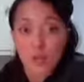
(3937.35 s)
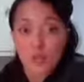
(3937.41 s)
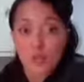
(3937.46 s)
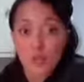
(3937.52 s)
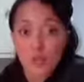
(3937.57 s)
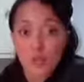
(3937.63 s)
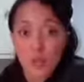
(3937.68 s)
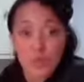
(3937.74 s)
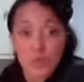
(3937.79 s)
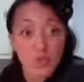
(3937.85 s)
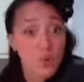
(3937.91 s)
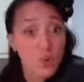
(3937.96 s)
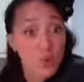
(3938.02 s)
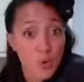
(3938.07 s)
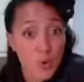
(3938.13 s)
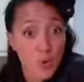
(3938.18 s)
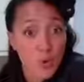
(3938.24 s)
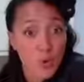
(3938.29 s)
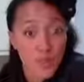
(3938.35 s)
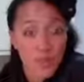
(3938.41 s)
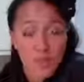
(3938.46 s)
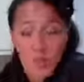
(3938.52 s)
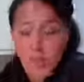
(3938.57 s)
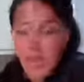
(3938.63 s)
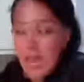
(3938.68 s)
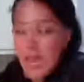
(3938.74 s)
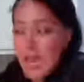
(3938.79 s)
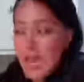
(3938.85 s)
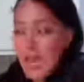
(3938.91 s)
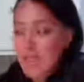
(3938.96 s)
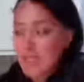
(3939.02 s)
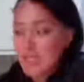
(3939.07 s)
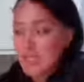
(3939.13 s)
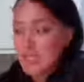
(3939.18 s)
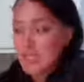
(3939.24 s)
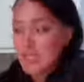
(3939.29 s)
also known as nori,
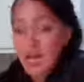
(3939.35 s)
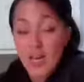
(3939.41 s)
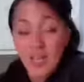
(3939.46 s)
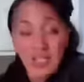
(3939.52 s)
and it's